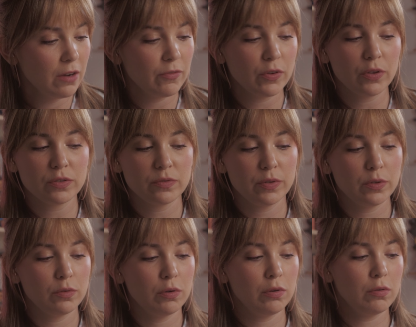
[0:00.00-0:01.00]
for those of
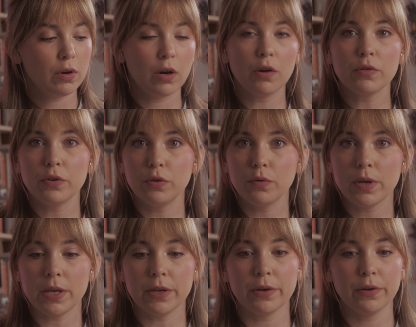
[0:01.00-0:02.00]
you who are new
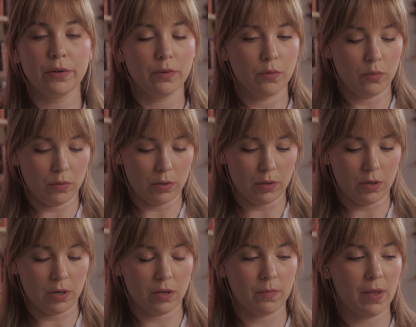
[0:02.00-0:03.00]
here or
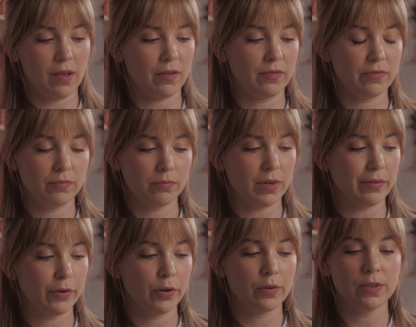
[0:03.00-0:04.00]
um, have
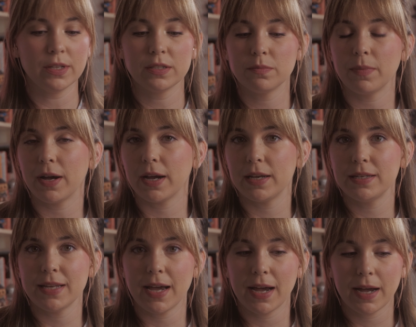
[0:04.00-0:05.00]
never heard this, my
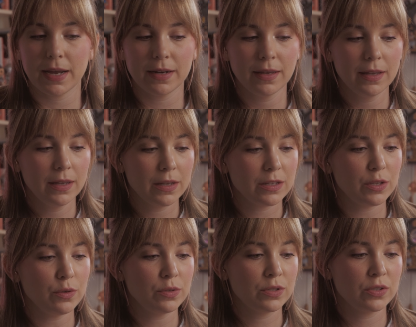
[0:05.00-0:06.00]
dad
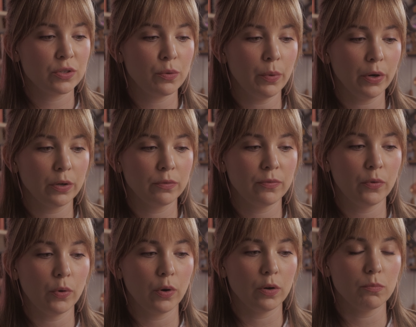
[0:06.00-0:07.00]
used to work
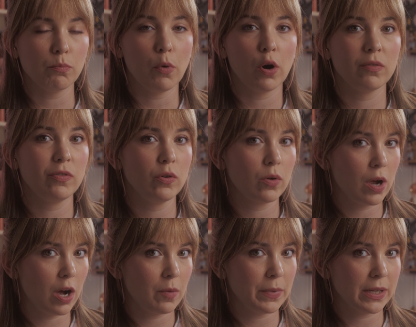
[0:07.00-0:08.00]
for Marvel
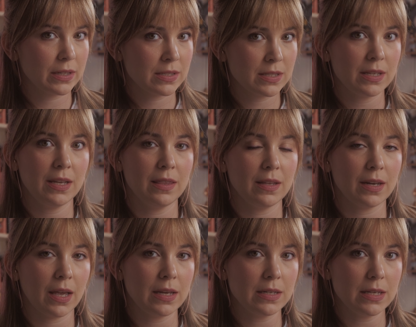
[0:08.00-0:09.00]
Comics in the
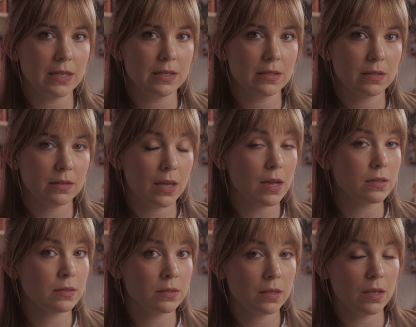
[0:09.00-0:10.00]
90s.
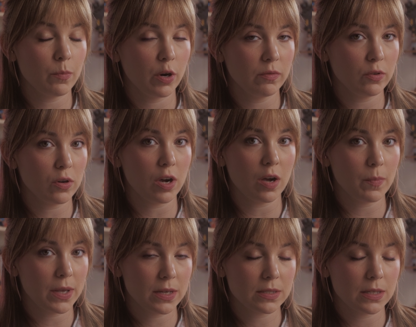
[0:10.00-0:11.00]
Yes, the Marvel
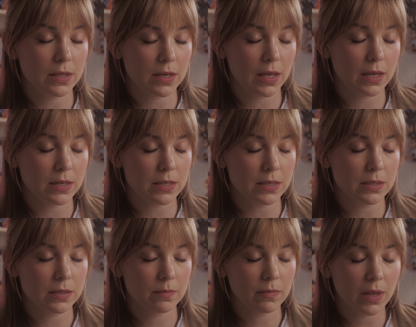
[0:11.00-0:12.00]
Comics in the 90s.